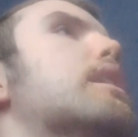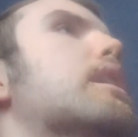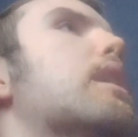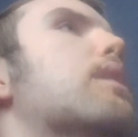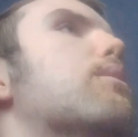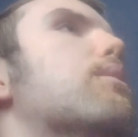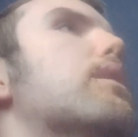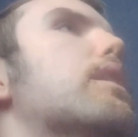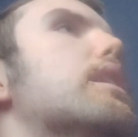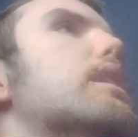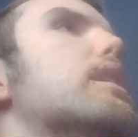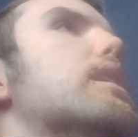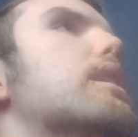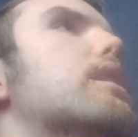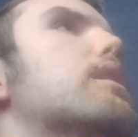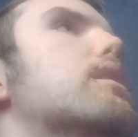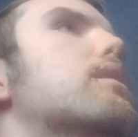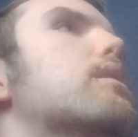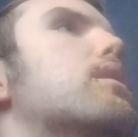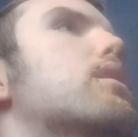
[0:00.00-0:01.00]
that way?
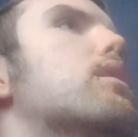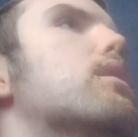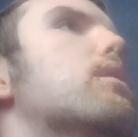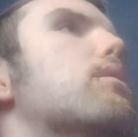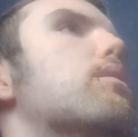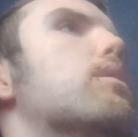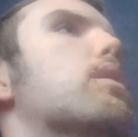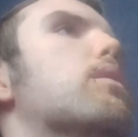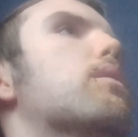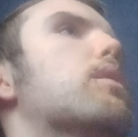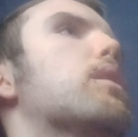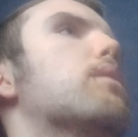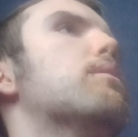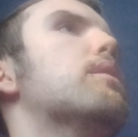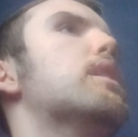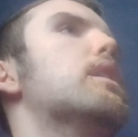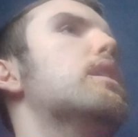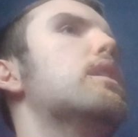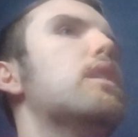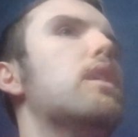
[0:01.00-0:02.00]
If you know what I
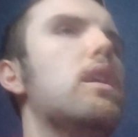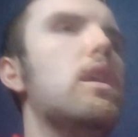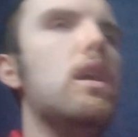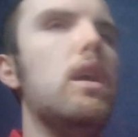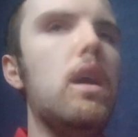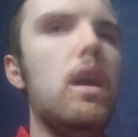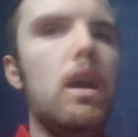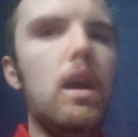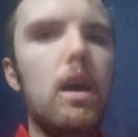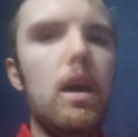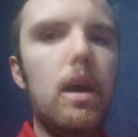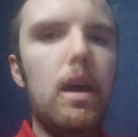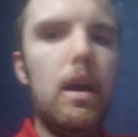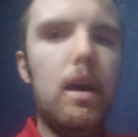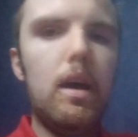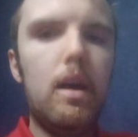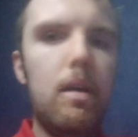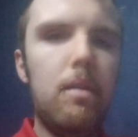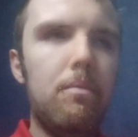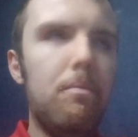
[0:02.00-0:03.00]
mean.
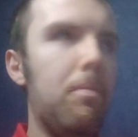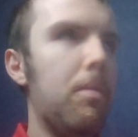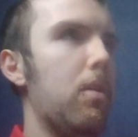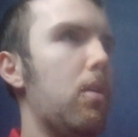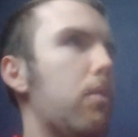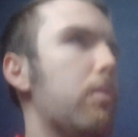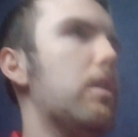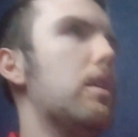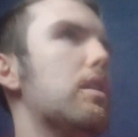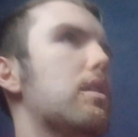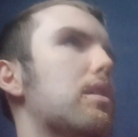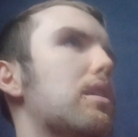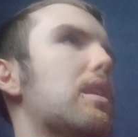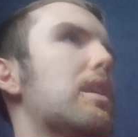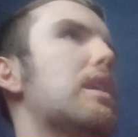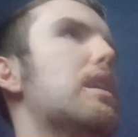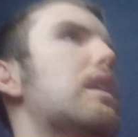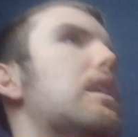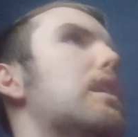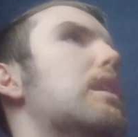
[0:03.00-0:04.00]

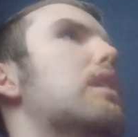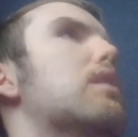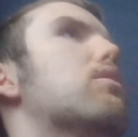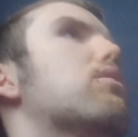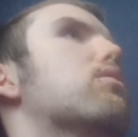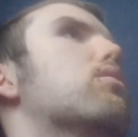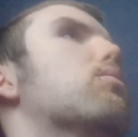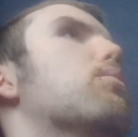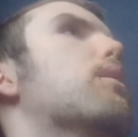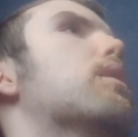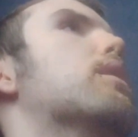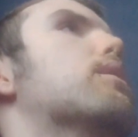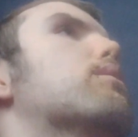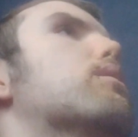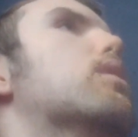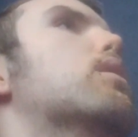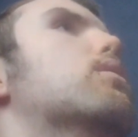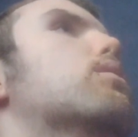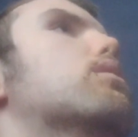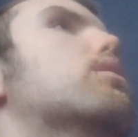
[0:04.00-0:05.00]
Obviously, it's just one of those